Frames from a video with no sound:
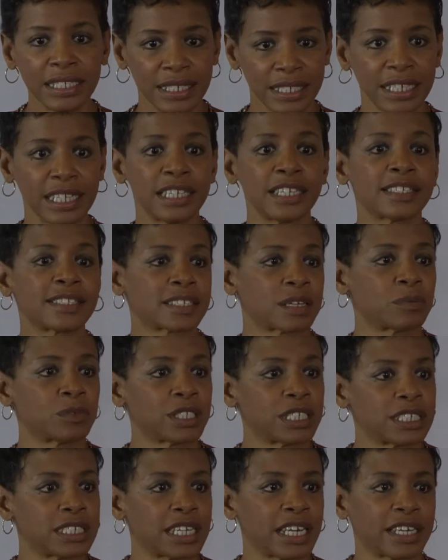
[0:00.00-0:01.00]
needed
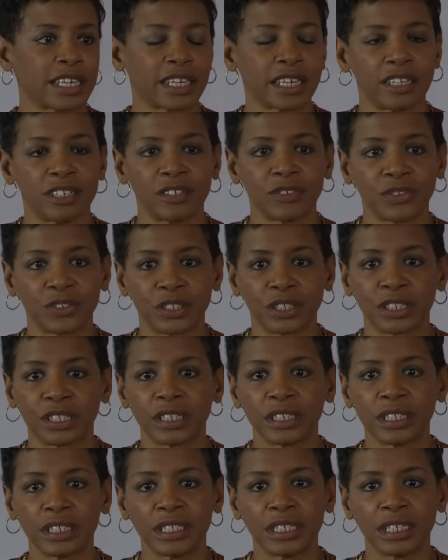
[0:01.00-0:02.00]
someone to take care of her
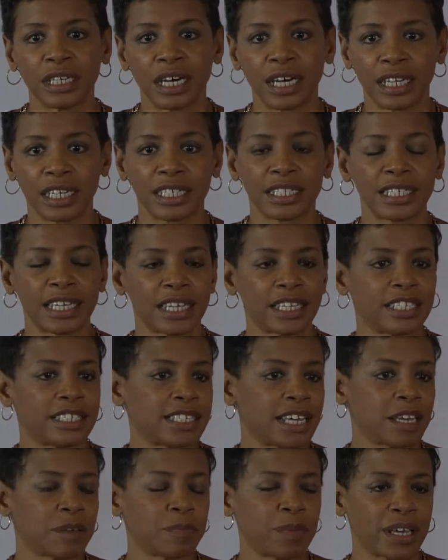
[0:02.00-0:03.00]
on a
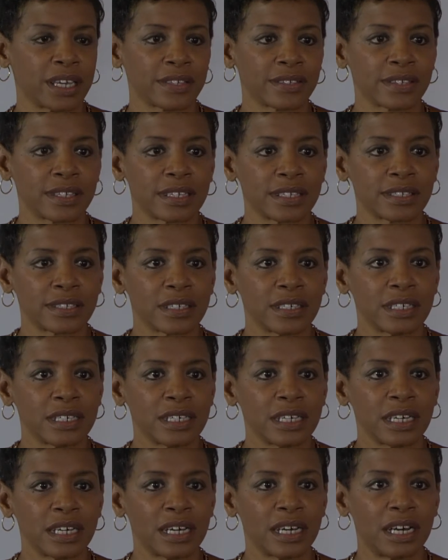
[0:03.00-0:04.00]
day-to-day basis.
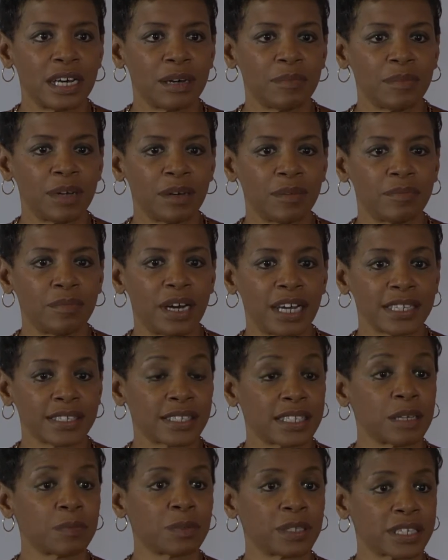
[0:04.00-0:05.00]
My
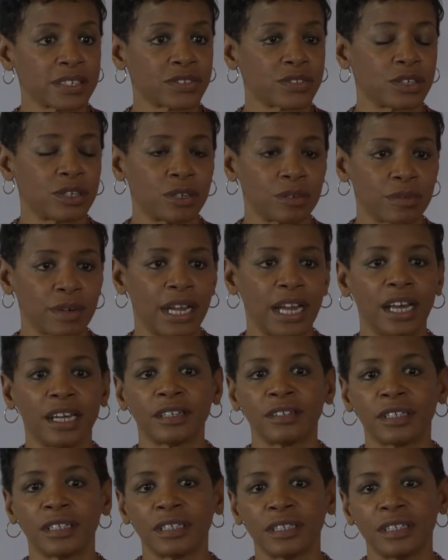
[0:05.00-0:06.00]
siblings are
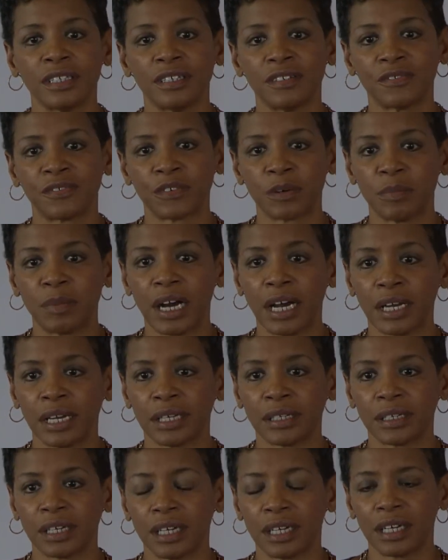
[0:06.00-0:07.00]
around for
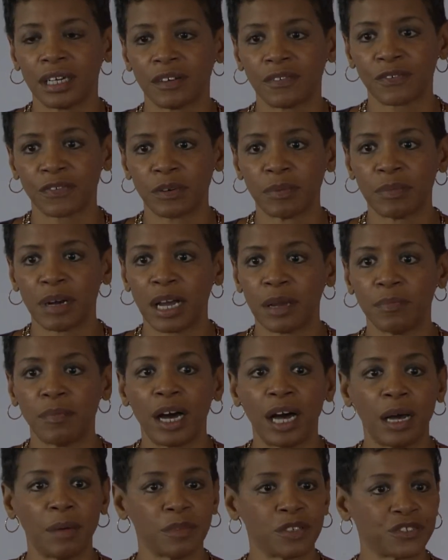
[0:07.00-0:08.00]
my
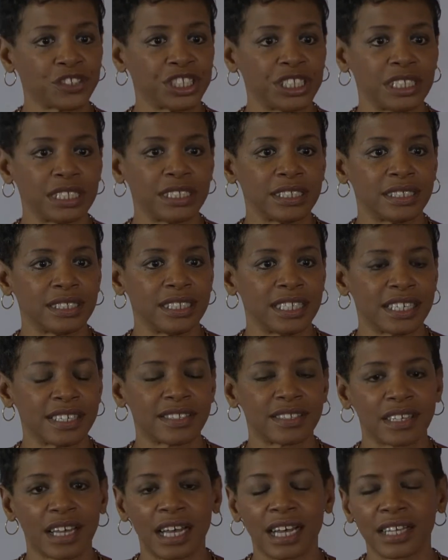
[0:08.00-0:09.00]
mom if she
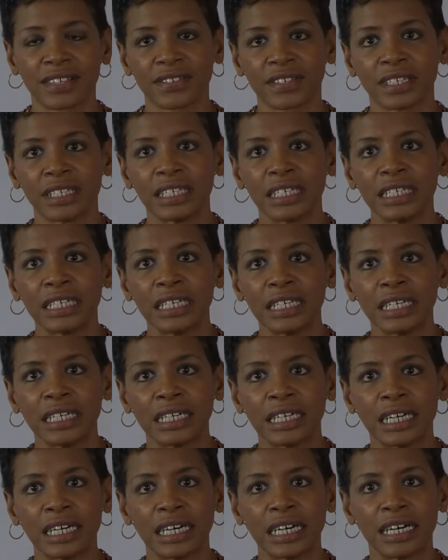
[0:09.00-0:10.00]
needs us.
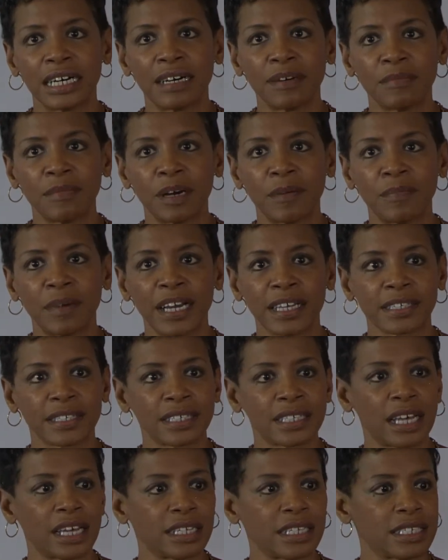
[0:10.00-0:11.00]
My
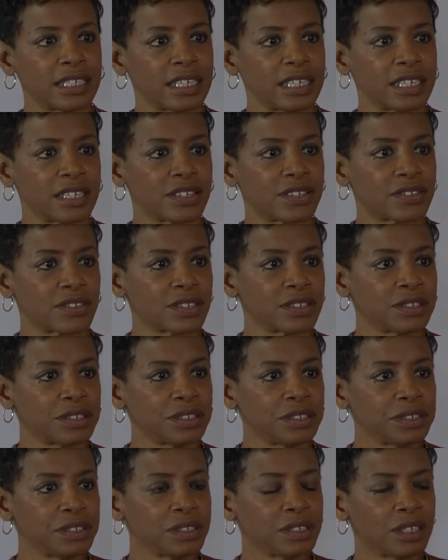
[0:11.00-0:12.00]
son is
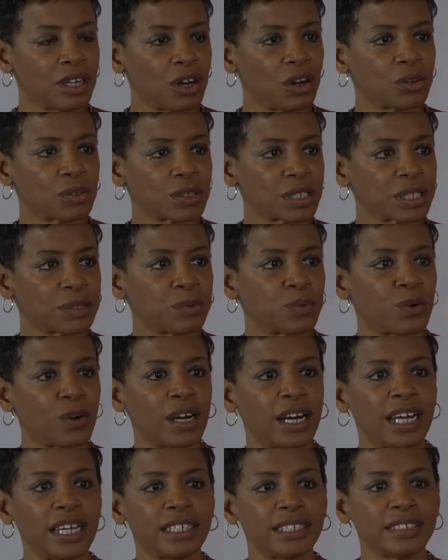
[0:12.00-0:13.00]
only
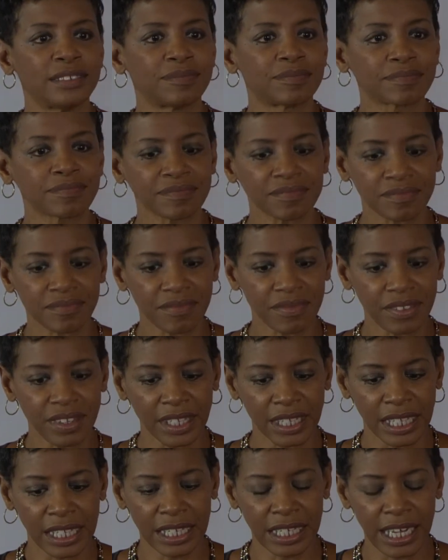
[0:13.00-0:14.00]
one.
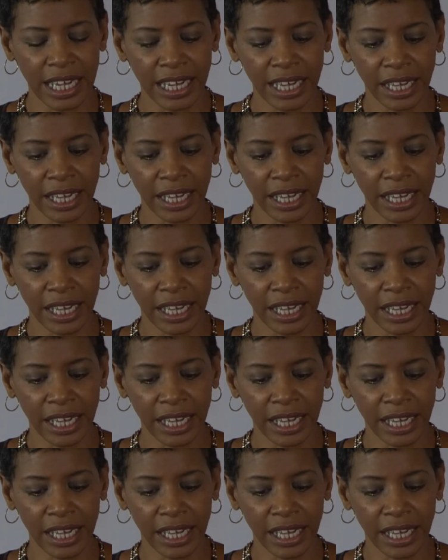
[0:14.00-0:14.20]
I